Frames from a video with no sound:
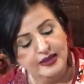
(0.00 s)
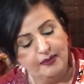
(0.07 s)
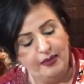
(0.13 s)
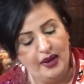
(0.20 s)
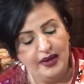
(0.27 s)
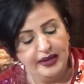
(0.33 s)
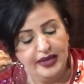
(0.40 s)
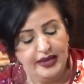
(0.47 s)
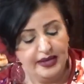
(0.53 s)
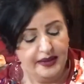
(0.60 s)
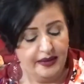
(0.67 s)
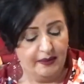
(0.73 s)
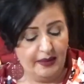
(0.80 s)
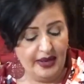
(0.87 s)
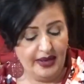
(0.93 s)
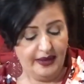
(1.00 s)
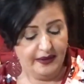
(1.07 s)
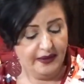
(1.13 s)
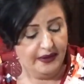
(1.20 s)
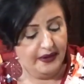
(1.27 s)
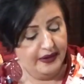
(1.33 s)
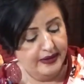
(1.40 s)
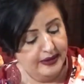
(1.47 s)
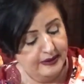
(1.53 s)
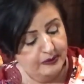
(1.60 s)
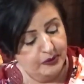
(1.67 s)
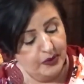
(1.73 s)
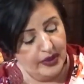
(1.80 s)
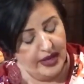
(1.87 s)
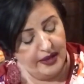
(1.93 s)
Pocket in the back.
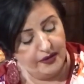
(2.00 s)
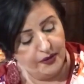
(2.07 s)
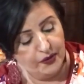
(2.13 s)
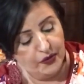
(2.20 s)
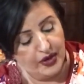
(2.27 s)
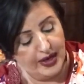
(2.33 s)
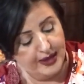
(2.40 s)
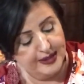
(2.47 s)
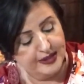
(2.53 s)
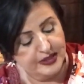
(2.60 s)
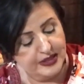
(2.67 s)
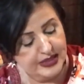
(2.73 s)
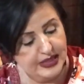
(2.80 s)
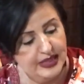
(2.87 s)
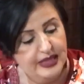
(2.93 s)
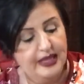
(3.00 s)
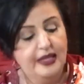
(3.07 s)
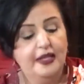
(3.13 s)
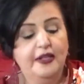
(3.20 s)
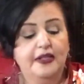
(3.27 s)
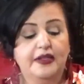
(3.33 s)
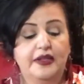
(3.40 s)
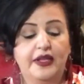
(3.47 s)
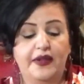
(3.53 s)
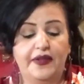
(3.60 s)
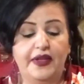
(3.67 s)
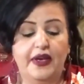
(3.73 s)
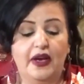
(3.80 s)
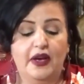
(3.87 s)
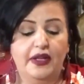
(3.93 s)
Brand new, guys.
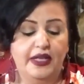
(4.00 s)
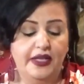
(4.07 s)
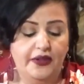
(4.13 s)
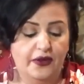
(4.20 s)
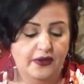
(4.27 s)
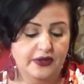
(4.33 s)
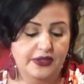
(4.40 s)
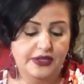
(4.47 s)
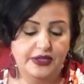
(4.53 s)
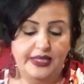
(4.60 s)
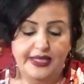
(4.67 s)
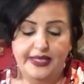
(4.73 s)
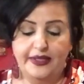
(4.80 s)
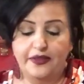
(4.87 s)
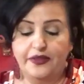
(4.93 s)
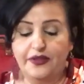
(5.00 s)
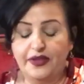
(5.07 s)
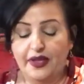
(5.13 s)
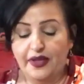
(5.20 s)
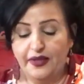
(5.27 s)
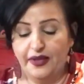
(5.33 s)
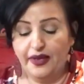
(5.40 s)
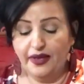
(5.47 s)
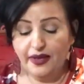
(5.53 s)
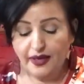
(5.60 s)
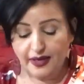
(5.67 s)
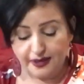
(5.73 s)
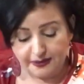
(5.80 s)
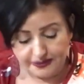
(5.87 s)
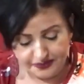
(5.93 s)
Nothing on it. No stains. Nothing.
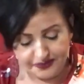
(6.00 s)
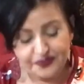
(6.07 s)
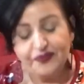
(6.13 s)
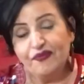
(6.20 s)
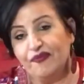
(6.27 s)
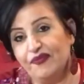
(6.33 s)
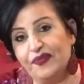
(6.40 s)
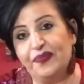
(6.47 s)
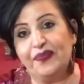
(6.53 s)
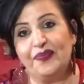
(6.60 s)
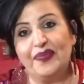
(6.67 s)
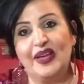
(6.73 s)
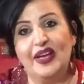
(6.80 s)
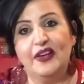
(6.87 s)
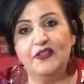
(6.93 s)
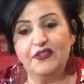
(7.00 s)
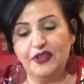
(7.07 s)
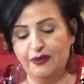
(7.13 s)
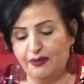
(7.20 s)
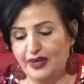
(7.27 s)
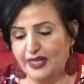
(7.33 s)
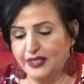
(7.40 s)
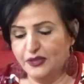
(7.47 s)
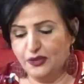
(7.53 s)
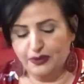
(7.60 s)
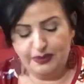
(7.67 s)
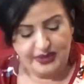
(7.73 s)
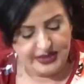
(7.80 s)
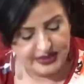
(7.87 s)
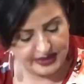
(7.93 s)
here's the extra
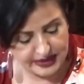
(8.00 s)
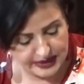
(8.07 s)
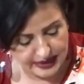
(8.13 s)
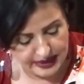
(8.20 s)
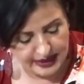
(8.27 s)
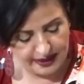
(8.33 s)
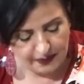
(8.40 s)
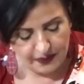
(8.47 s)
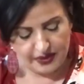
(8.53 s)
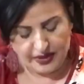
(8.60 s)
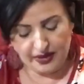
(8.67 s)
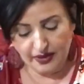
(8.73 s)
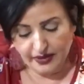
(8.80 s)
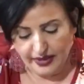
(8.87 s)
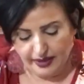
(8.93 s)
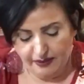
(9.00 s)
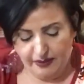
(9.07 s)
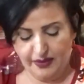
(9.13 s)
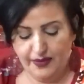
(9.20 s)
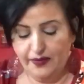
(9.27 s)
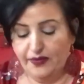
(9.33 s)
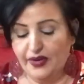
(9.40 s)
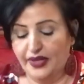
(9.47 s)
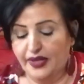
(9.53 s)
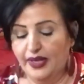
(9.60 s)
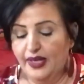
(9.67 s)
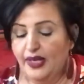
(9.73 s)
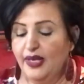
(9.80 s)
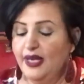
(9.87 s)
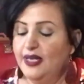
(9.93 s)
pieces it came with. Okay, perfect.
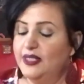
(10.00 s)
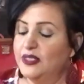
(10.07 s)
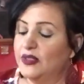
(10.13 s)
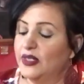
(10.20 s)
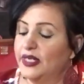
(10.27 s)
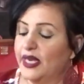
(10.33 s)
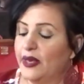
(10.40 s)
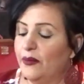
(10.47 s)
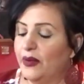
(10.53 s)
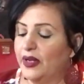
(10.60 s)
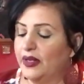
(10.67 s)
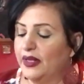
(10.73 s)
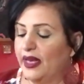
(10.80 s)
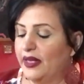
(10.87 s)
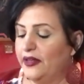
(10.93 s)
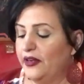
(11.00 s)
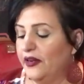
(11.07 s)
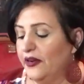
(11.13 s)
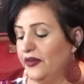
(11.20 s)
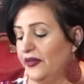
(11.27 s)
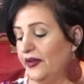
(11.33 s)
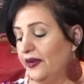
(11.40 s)
So it came with a lanyard